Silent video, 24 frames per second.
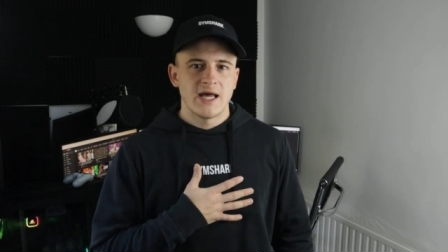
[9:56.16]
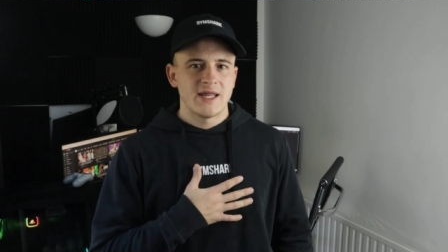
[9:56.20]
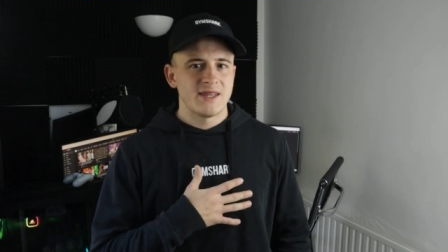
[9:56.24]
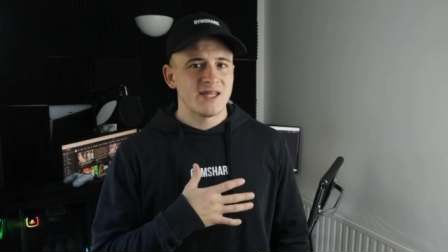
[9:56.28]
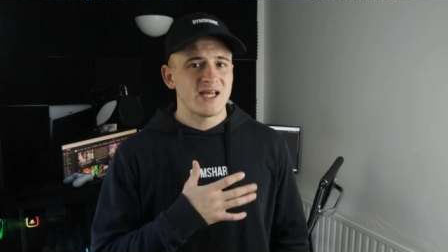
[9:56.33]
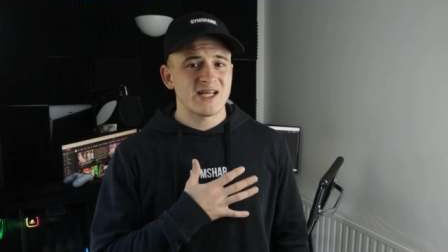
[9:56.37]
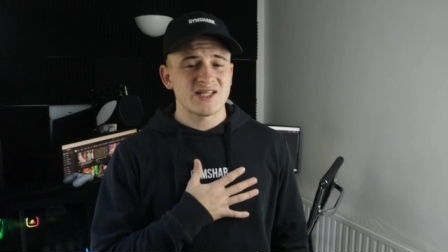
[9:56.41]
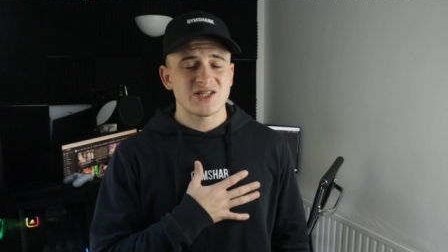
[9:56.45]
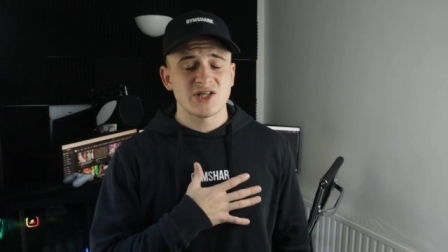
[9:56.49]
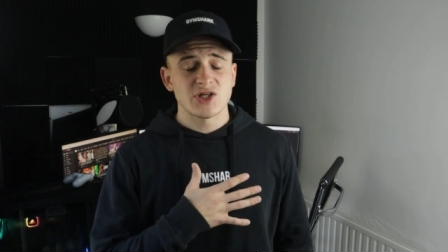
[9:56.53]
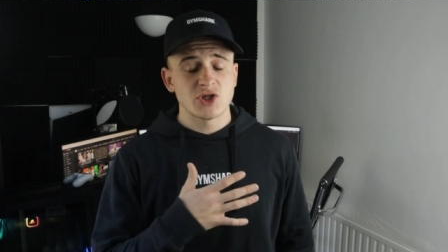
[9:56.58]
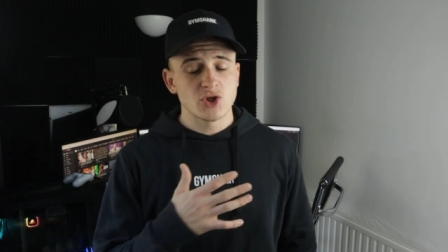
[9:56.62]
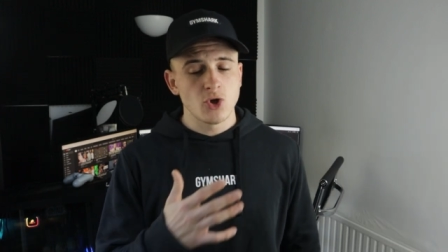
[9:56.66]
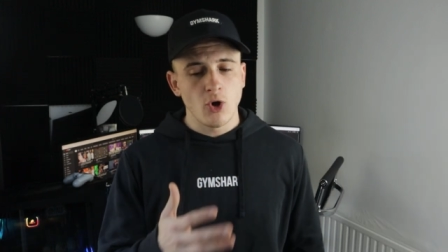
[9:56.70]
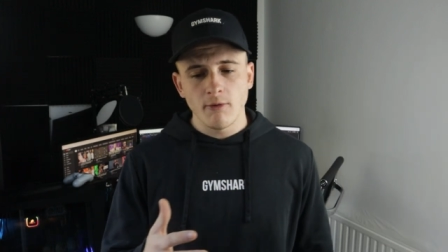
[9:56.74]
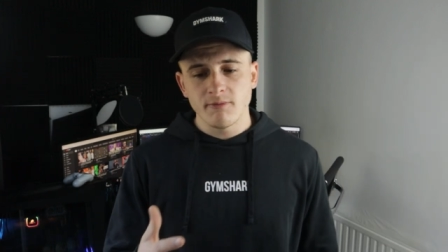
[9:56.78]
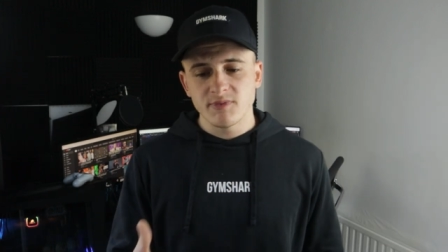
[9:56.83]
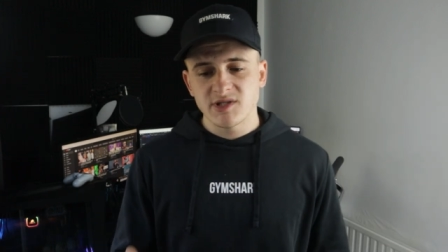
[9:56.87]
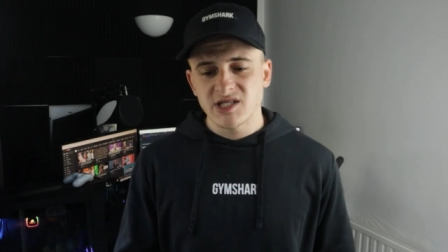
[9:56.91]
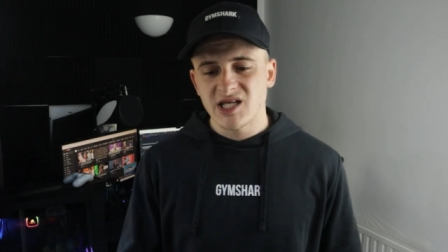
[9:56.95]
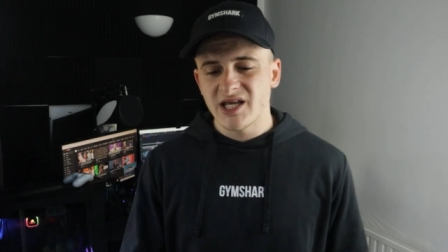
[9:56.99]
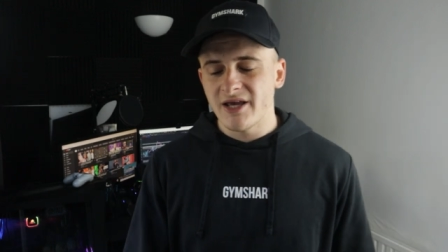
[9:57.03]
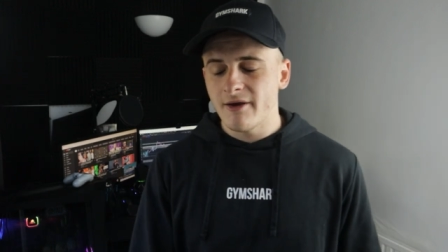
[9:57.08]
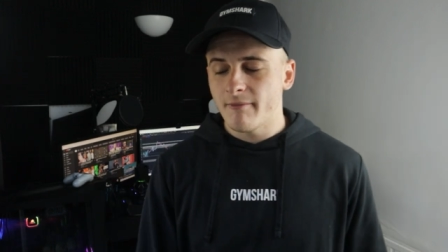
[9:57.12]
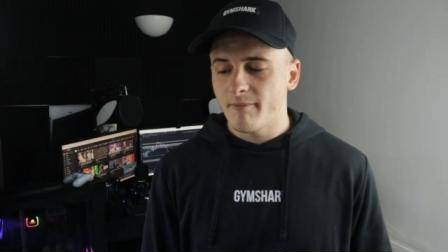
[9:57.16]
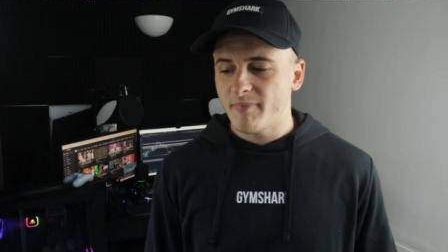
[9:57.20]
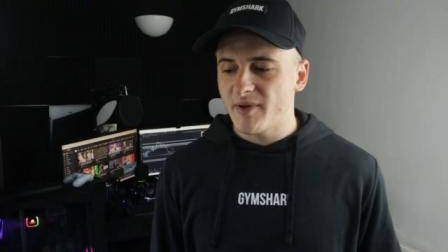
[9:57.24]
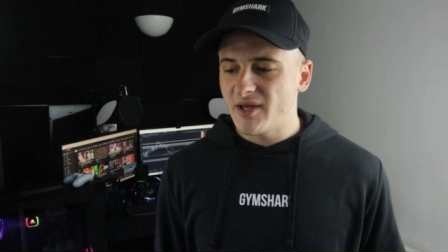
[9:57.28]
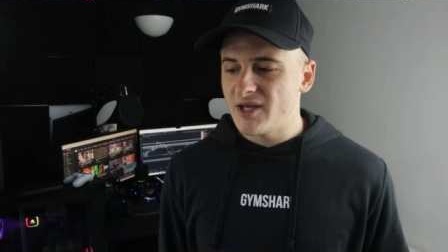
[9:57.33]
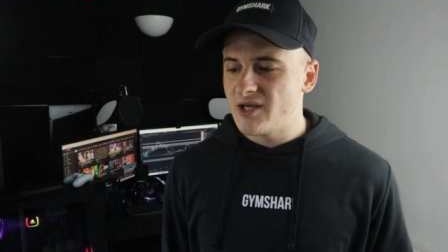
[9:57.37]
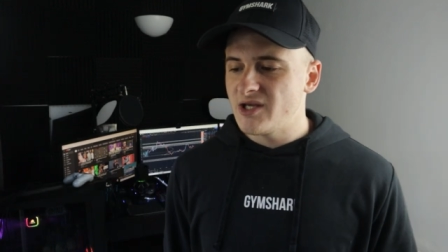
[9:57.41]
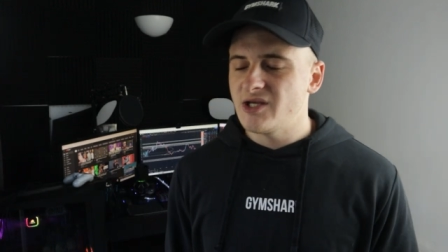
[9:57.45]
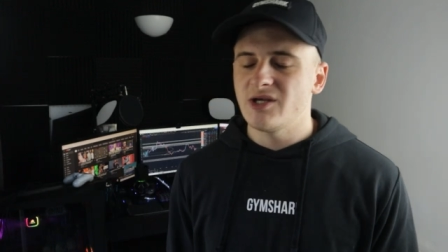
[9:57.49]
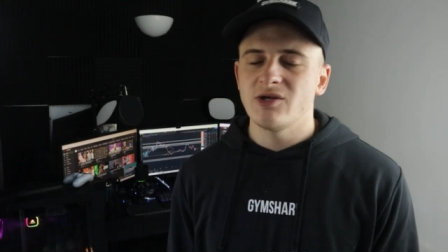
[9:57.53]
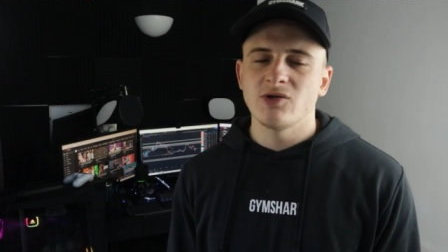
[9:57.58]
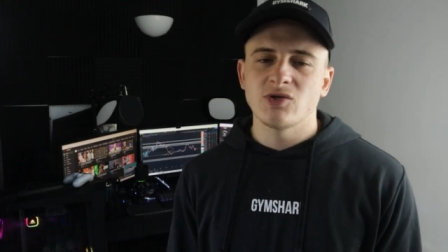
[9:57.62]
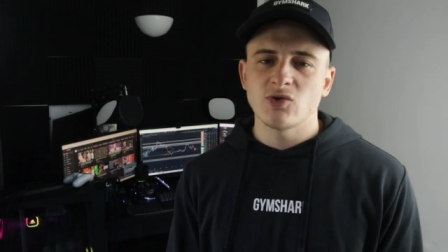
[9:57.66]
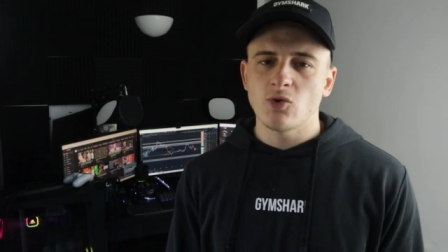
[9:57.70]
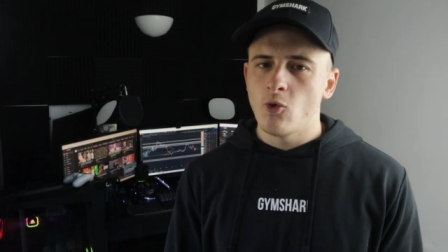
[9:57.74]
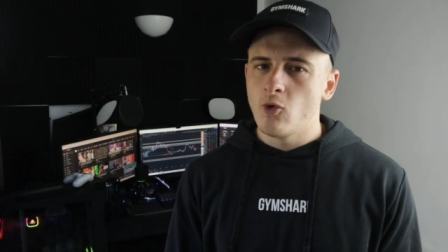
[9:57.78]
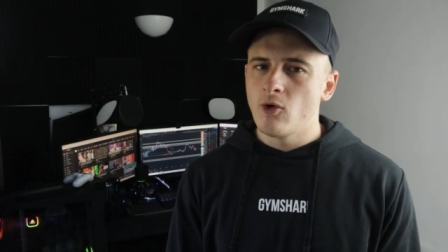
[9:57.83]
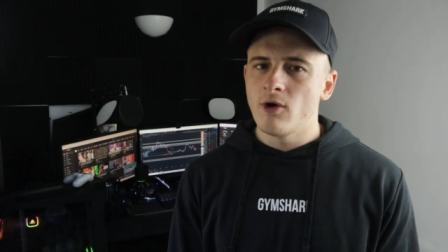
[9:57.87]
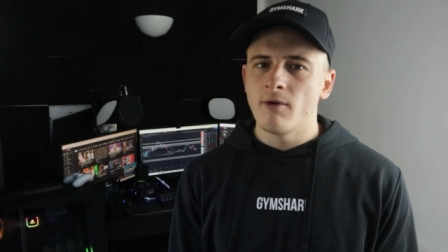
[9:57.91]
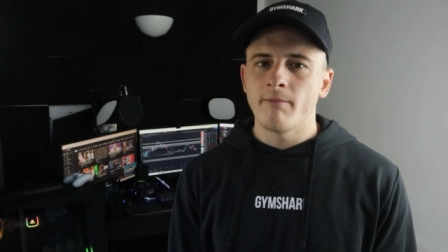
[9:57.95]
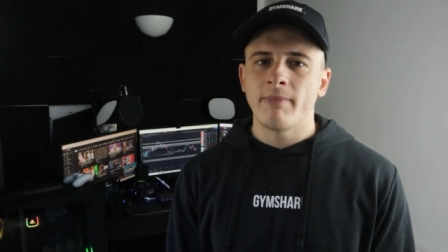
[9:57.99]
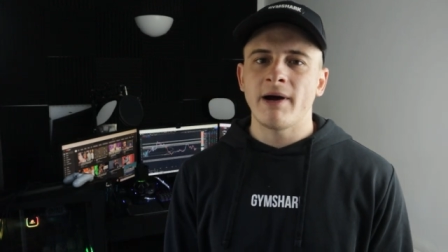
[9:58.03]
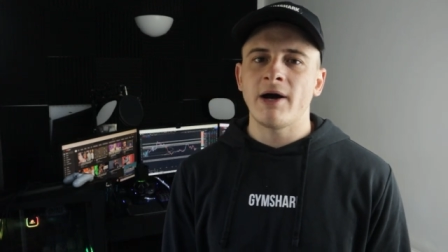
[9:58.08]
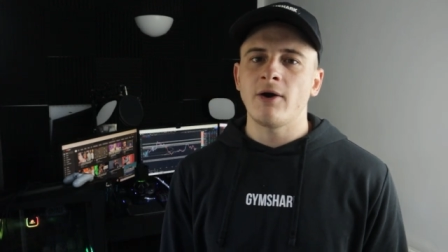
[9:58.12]
And that's a top tip. It is
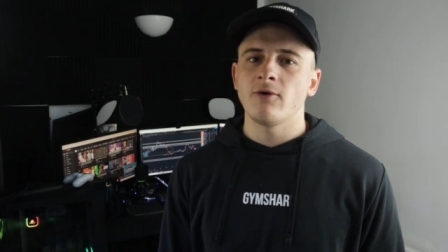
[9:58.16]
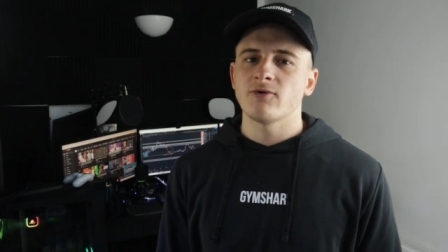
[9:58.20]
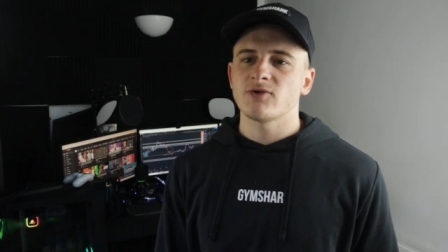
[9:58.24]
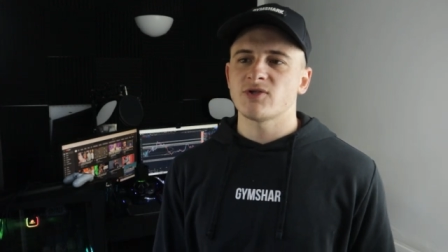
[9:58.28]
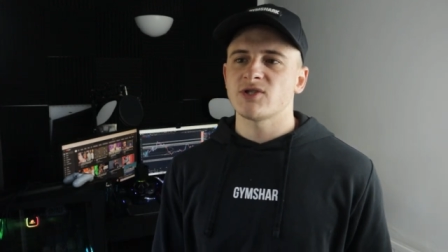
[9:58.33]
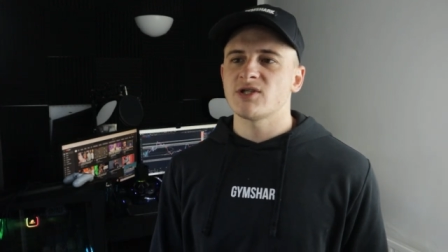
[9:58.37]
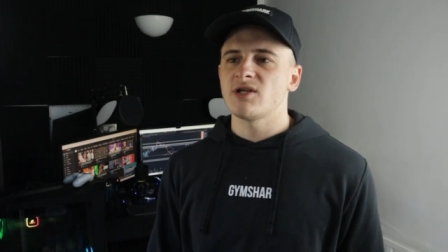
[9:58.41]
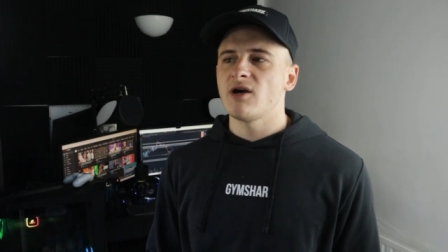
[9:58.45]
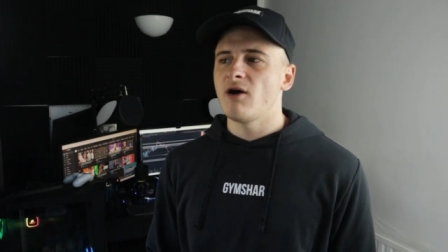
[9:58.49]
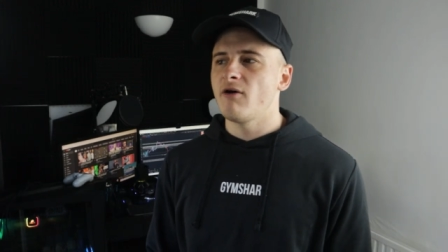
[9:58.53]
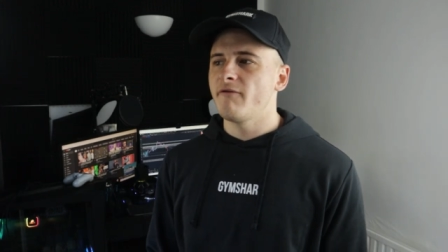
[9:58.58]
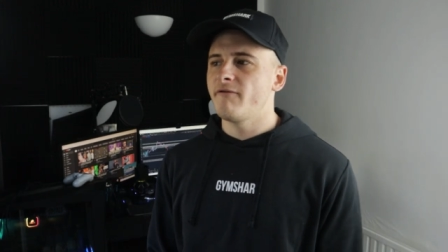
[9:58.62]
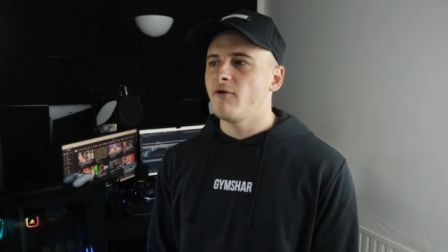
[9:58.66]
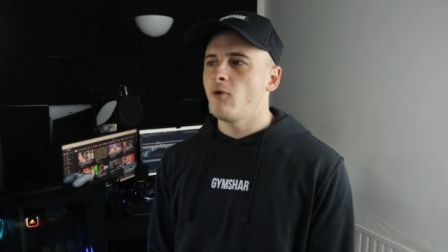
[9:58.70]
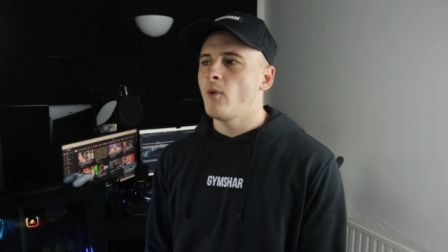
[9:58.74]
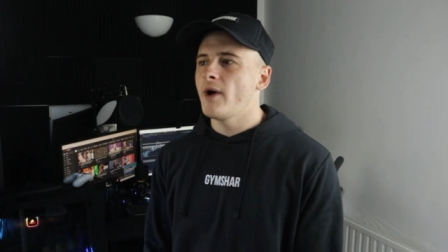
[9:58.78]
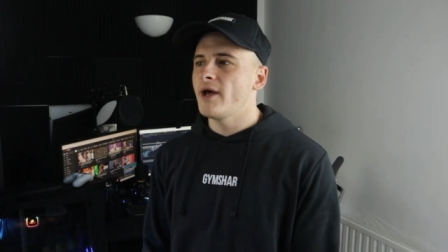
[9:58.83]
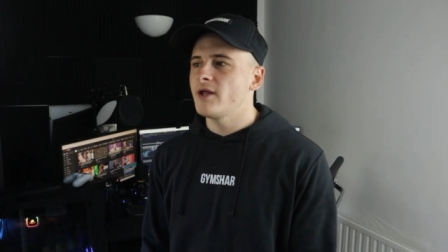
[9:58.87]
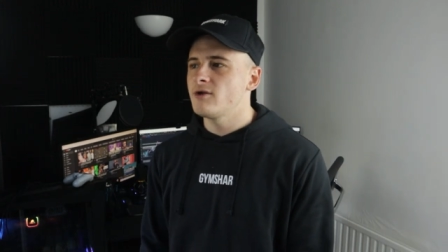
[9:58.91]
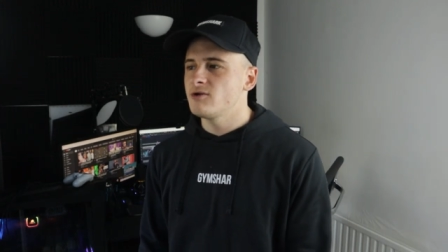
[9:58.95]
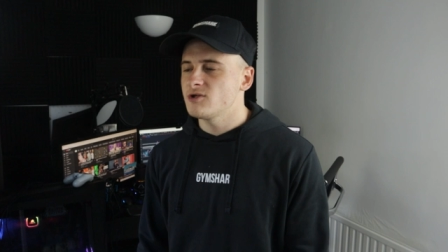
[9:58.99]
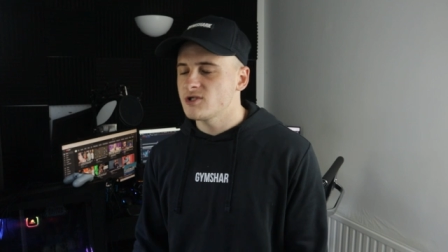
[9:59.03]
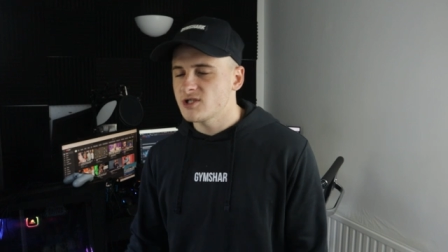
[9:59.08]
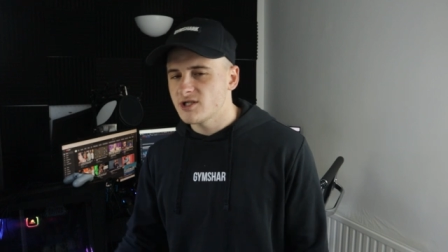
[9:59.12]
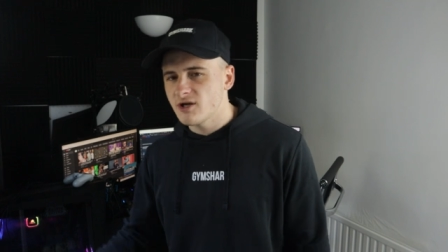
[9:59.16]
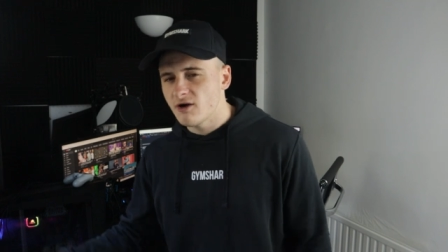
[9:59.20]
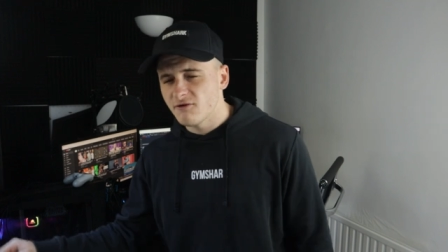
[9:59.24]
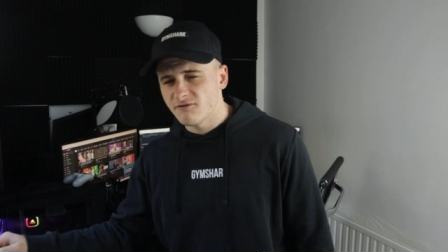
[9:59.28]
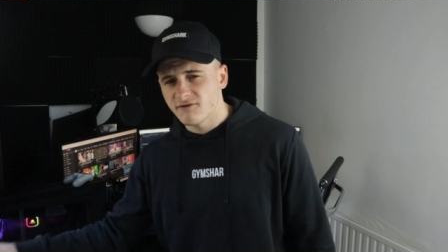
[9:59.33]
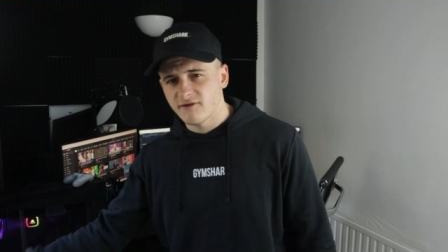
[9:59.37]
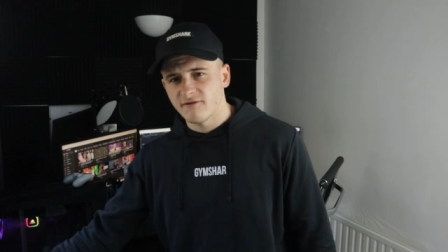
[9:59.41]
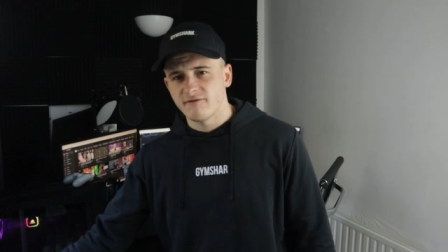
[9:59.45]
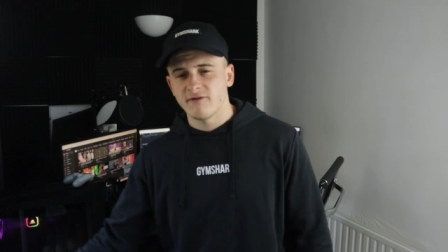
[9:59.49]
all about self awareness, self